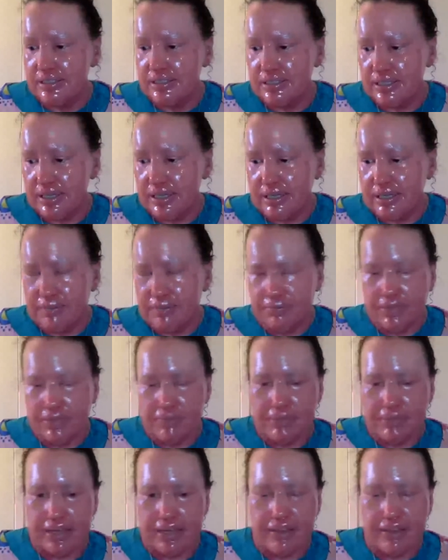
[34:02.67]

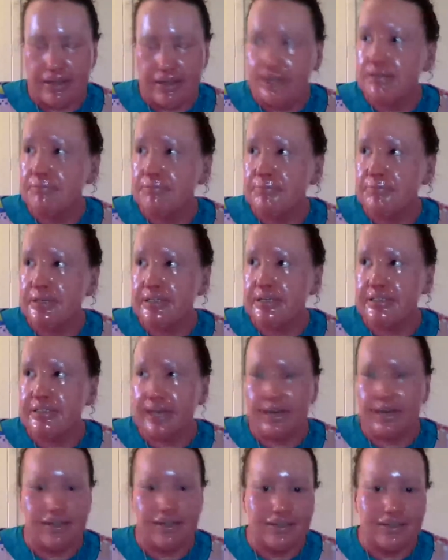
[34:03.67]
about that. But yeah,
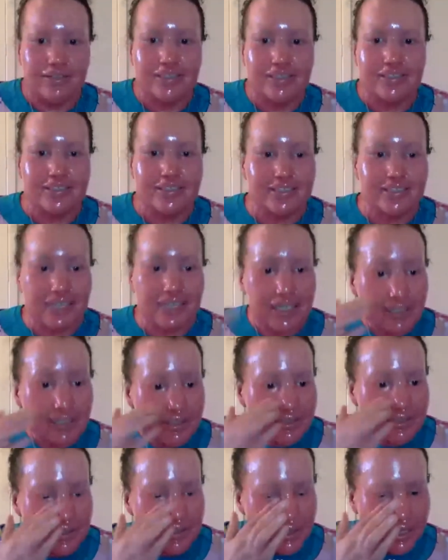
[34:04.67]
it's the second
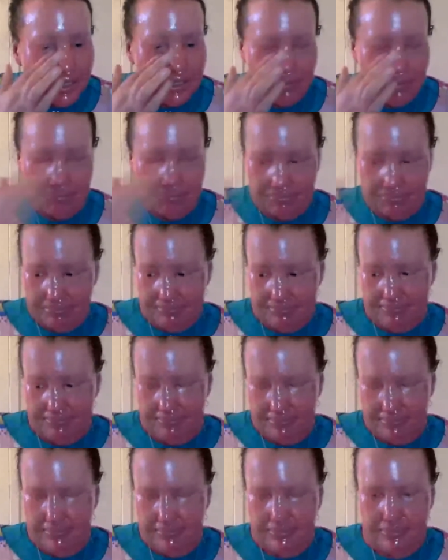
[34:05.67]
or
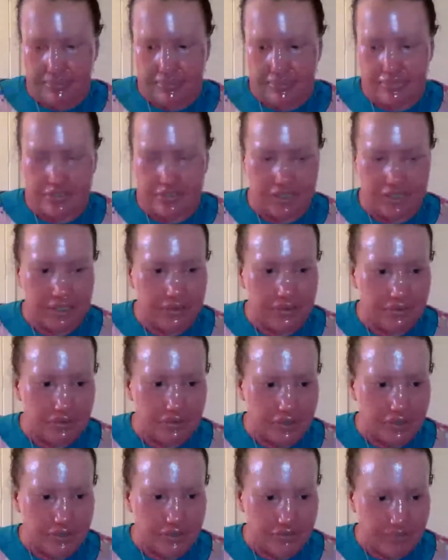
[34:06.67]
third
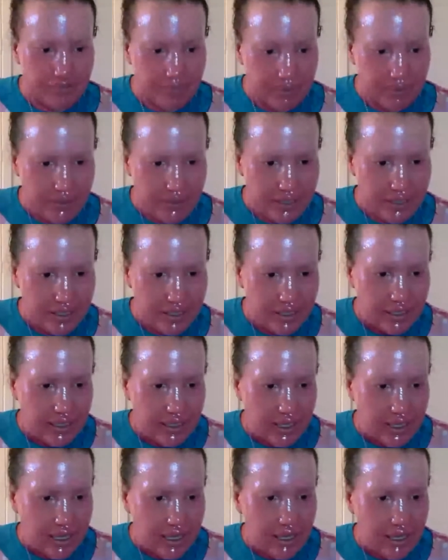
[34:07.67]
of February.
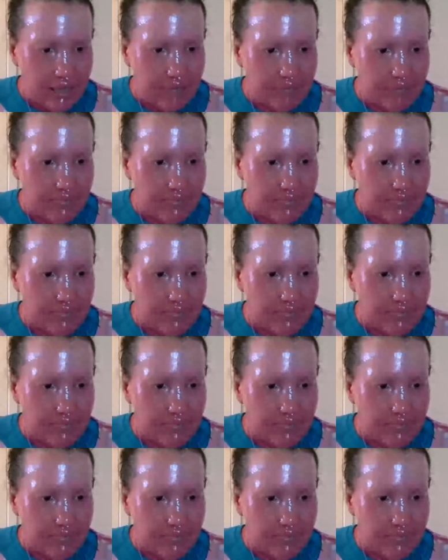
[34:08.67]

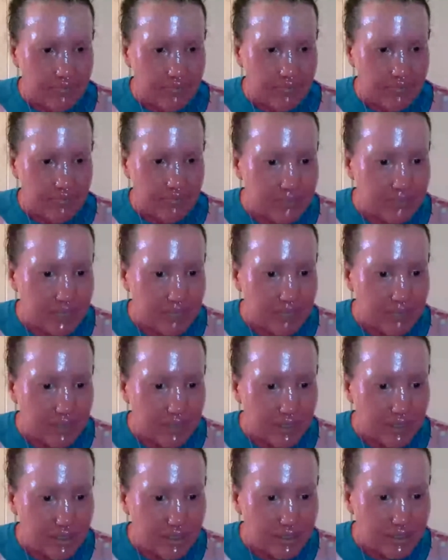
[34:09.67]
Barbara.
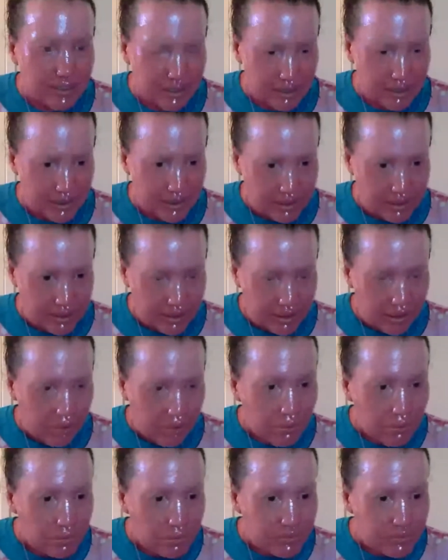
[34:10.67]

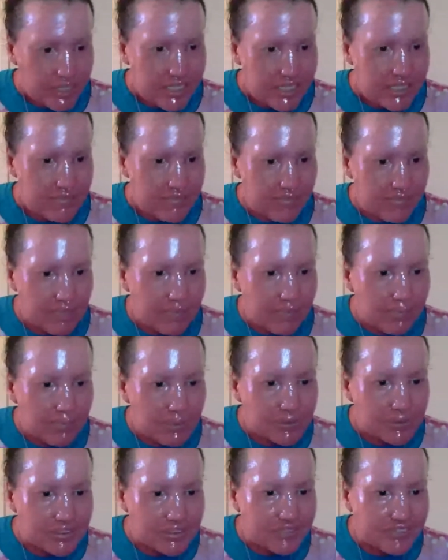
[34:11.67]
Oh, there's some
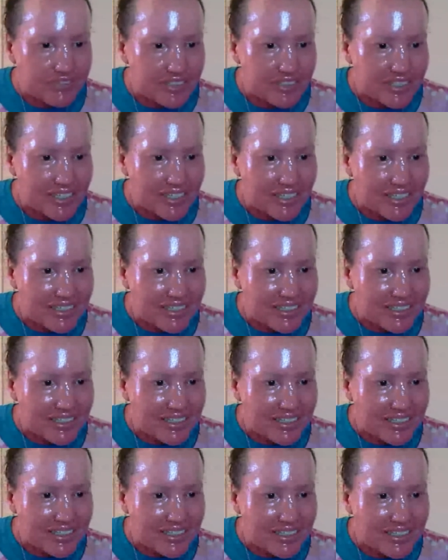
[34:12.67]
books for kids.
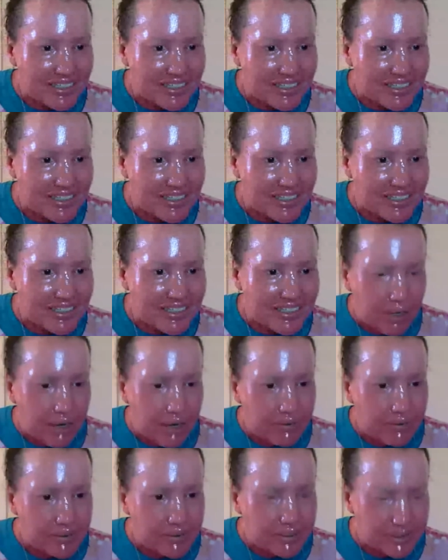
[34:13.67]
Little
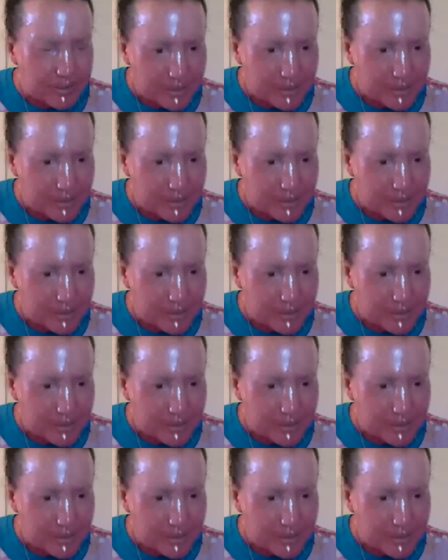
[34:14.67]
parachutes